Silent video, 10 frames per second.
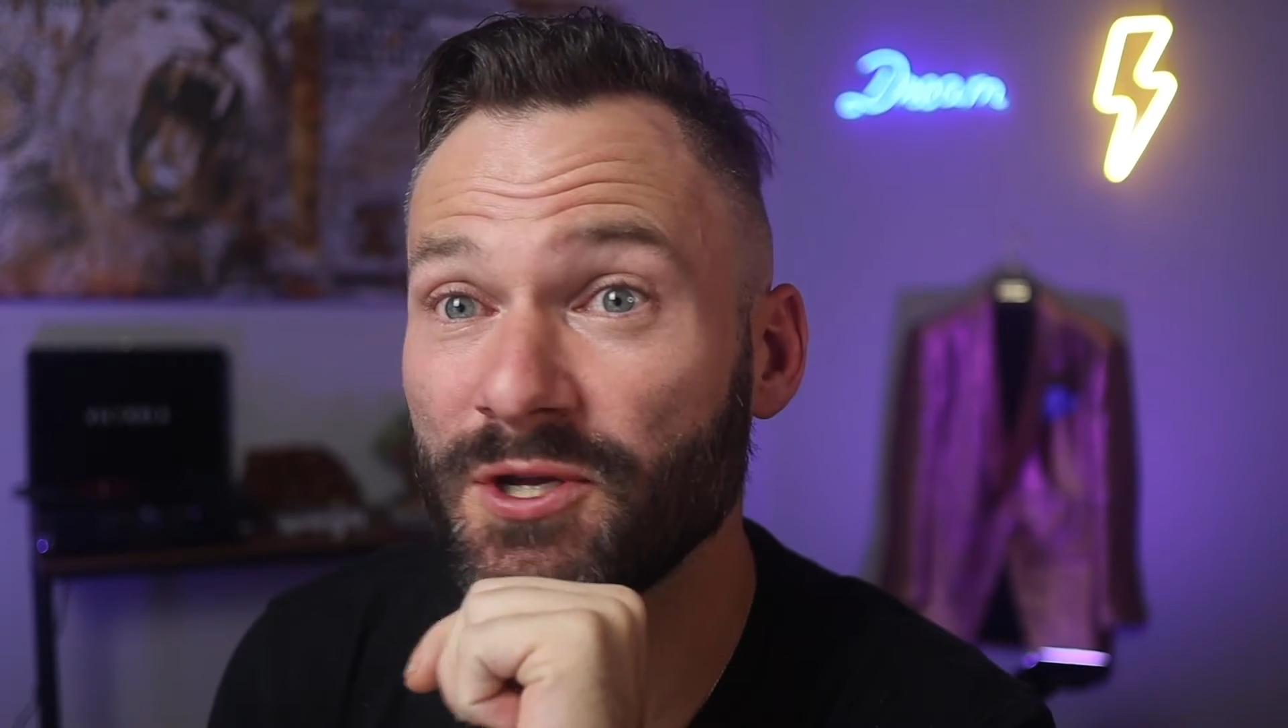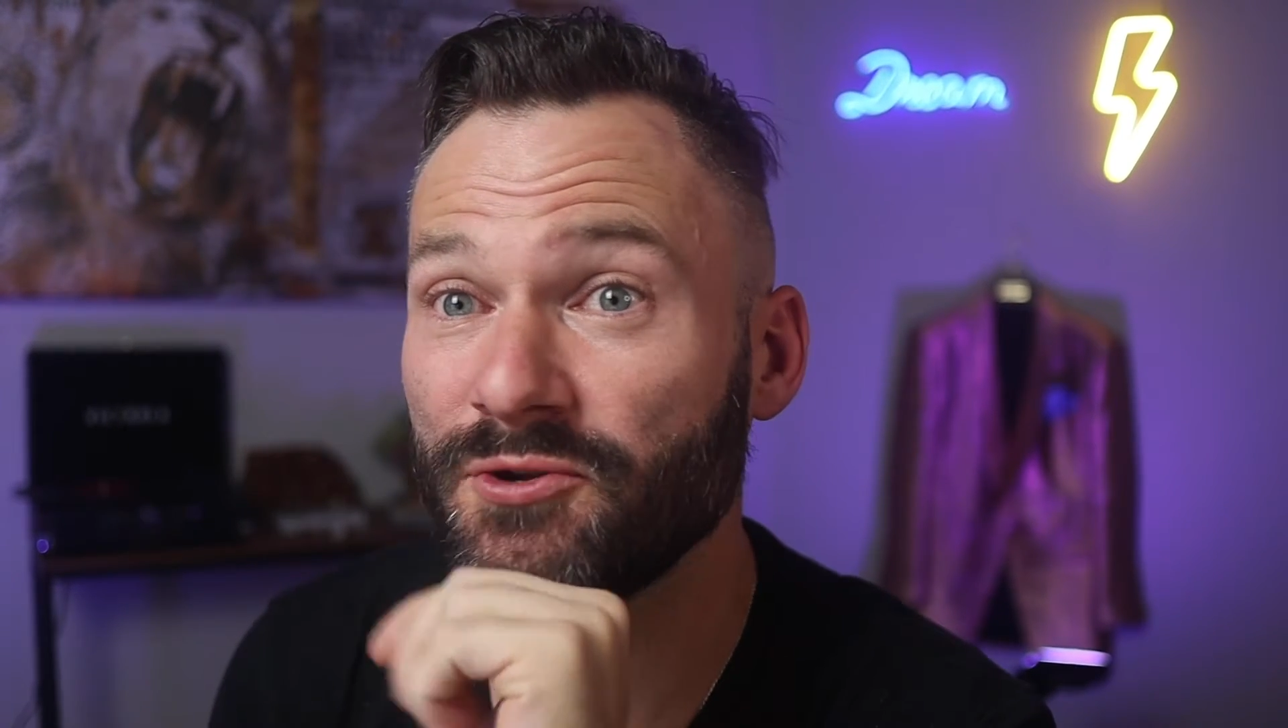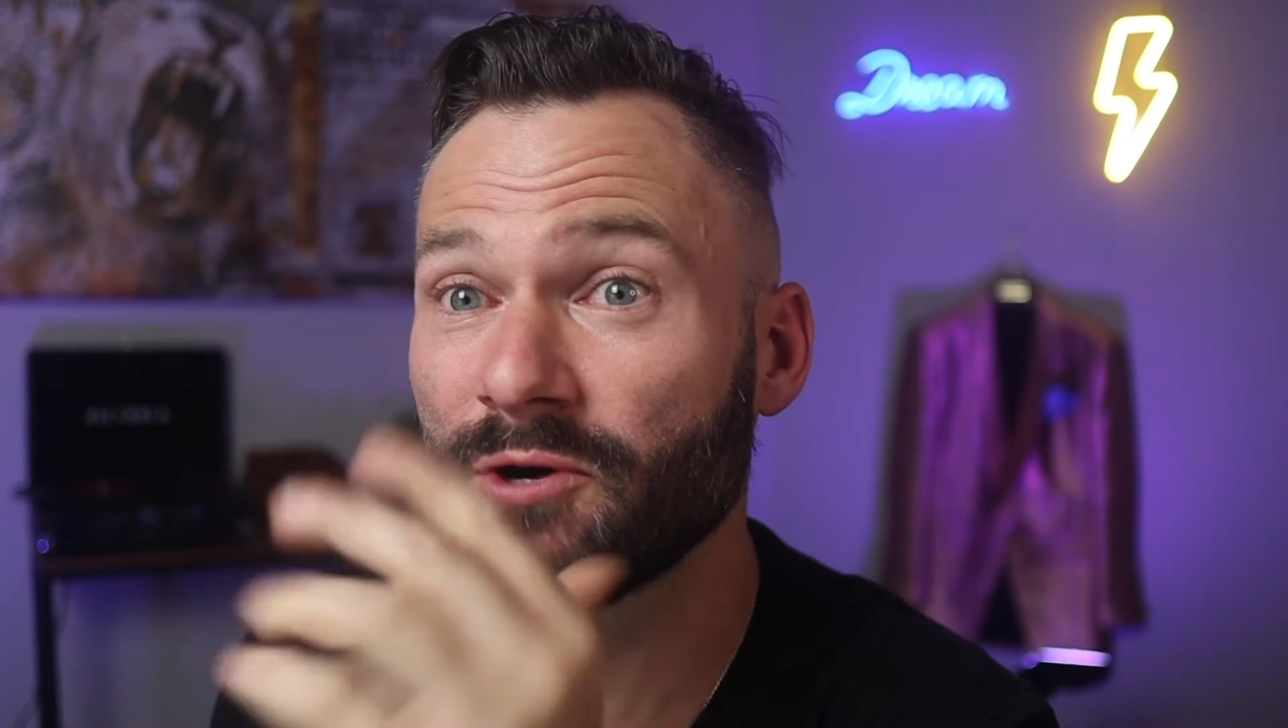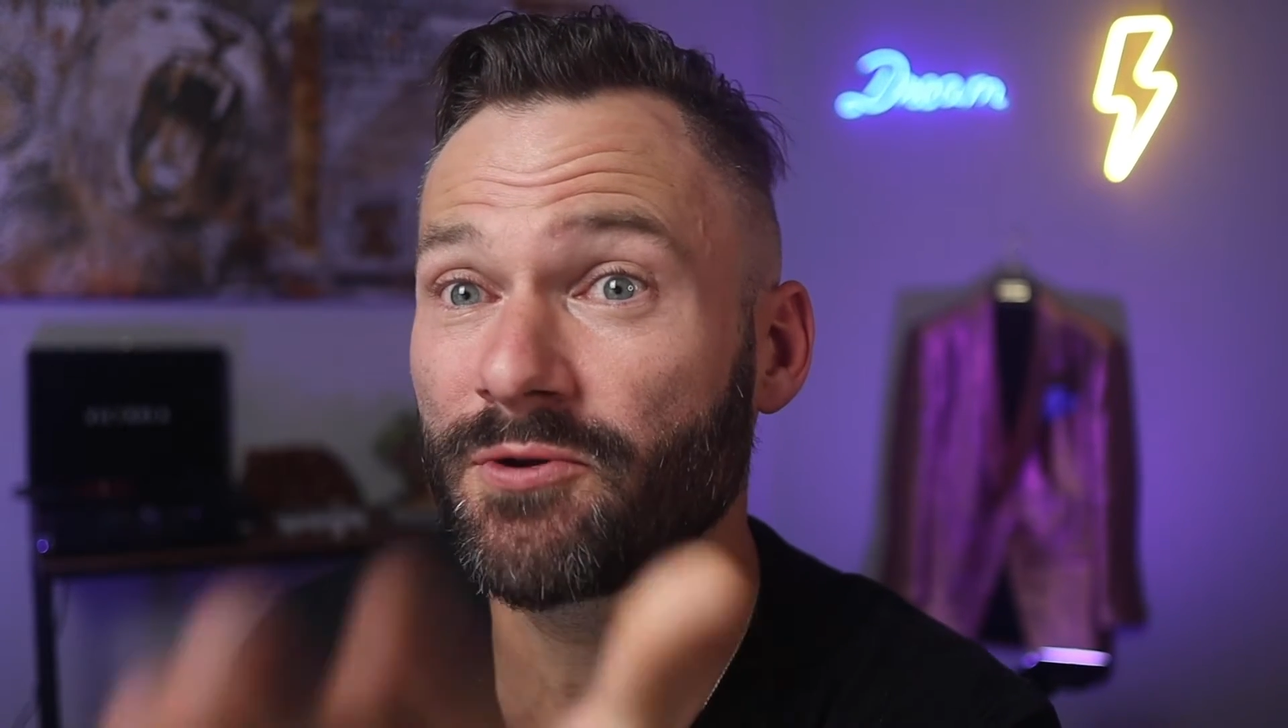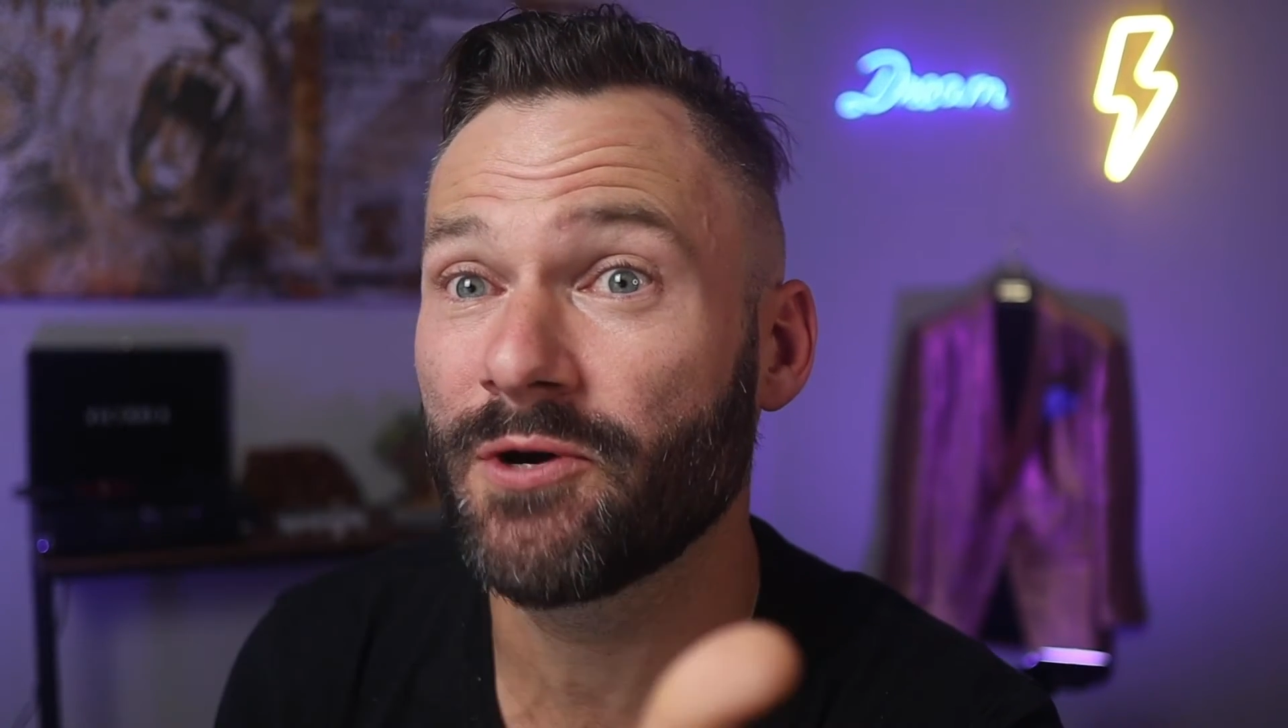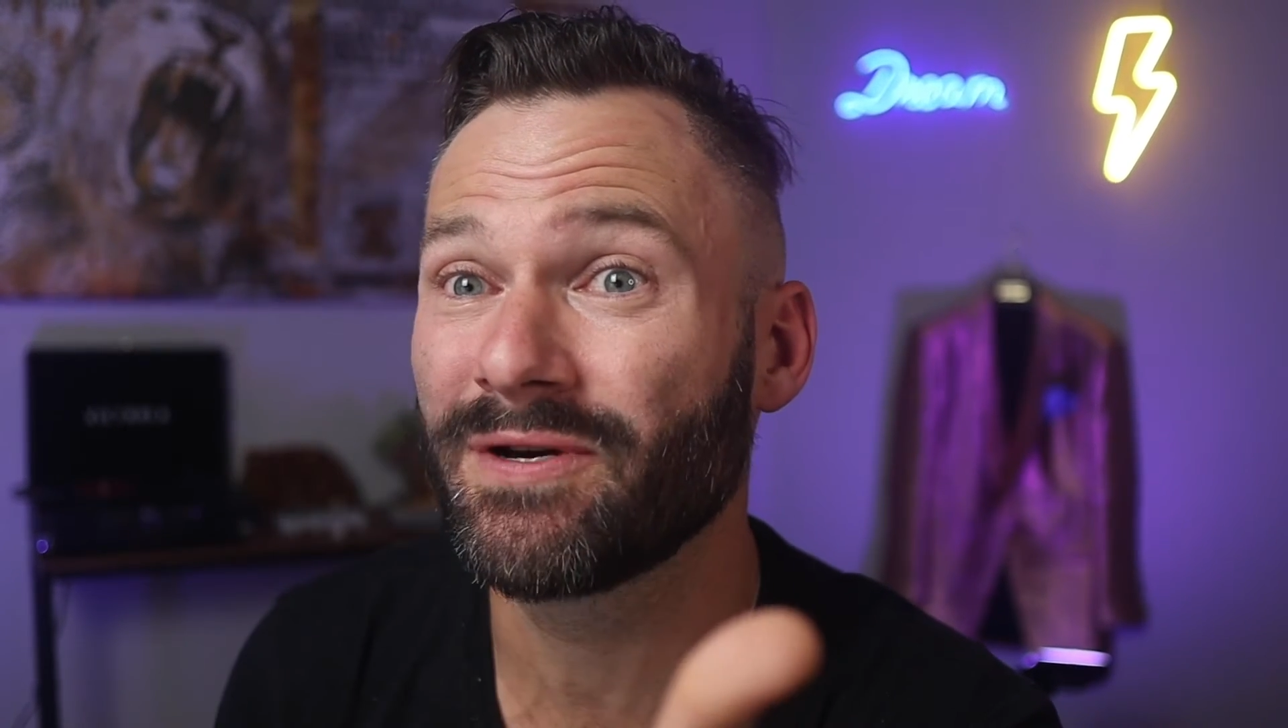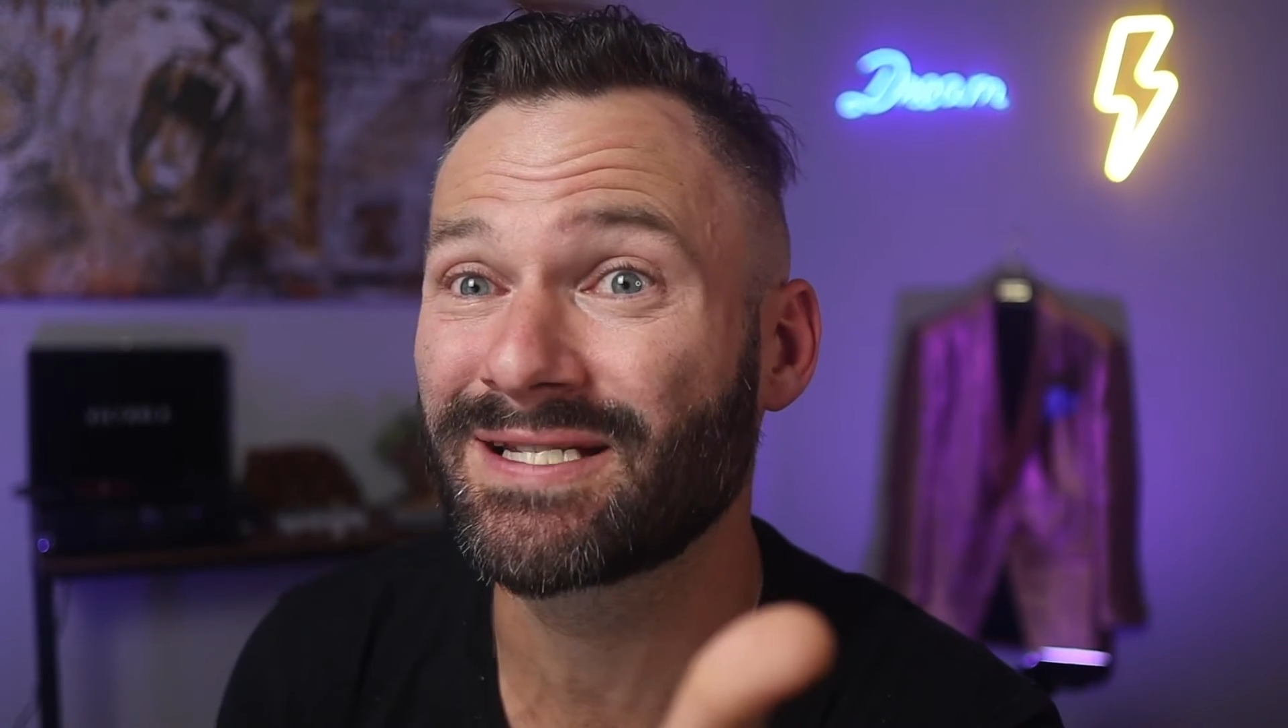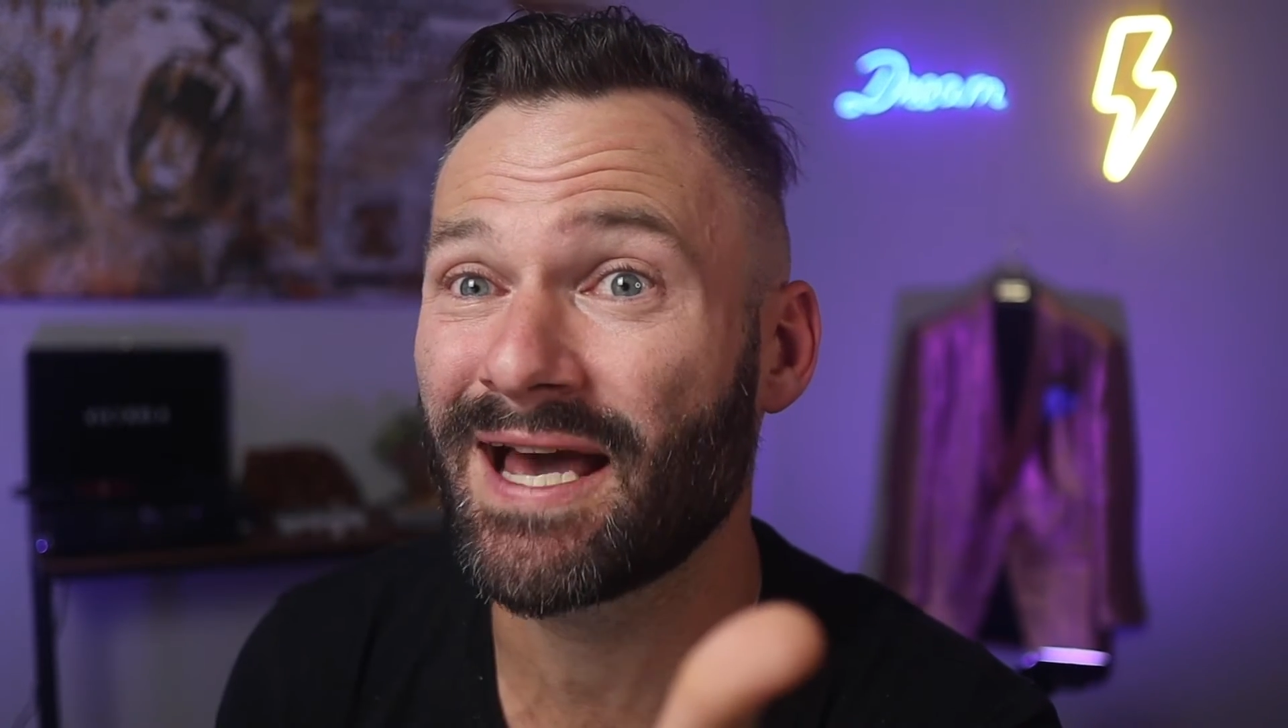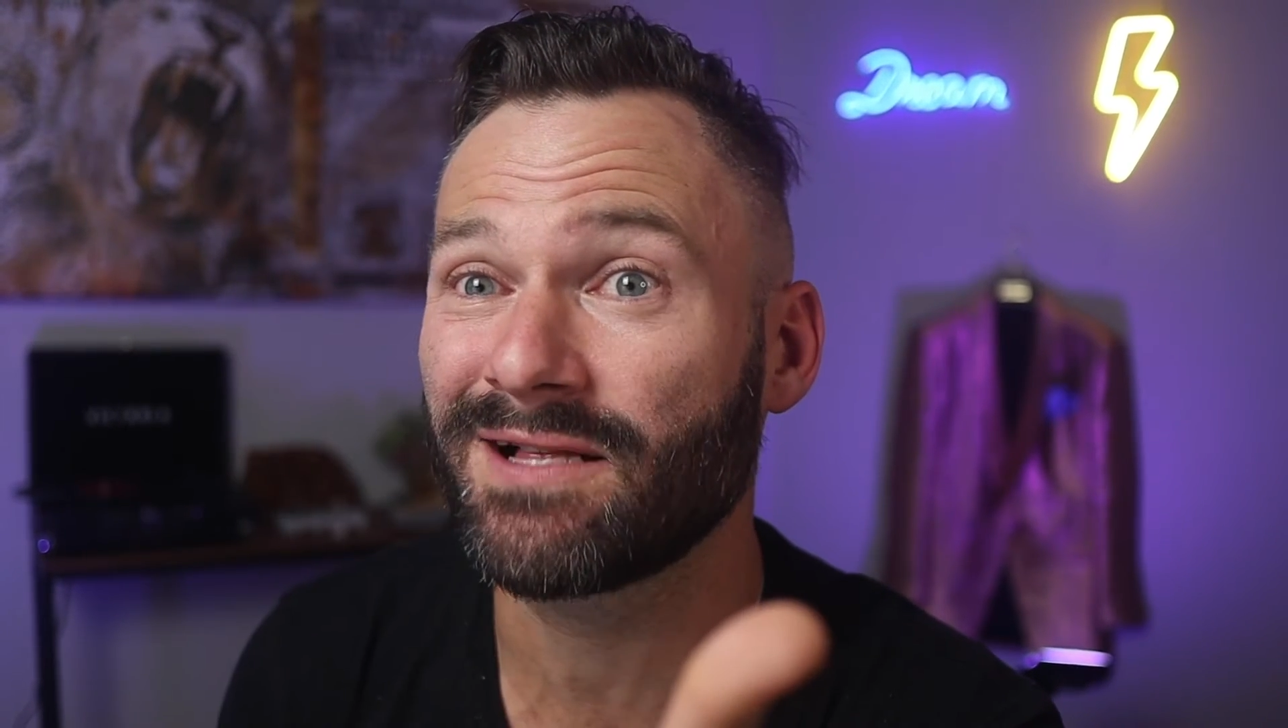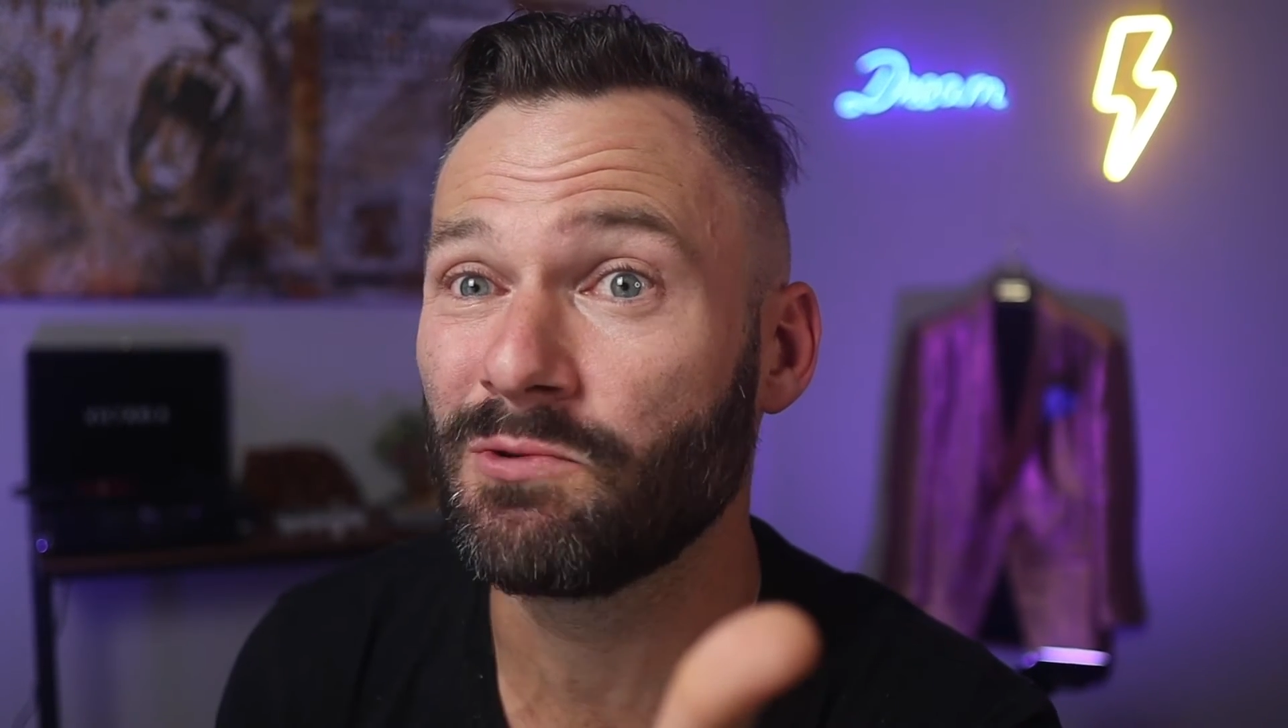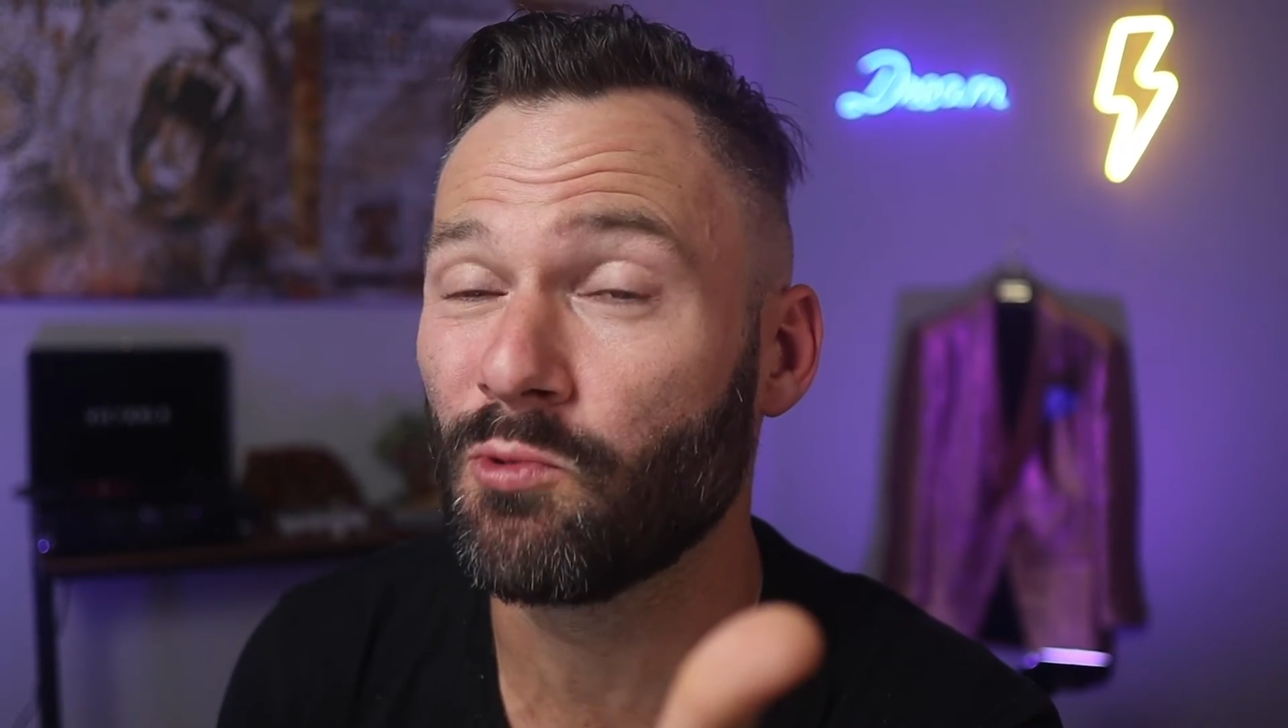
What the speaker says: but you don't know exactly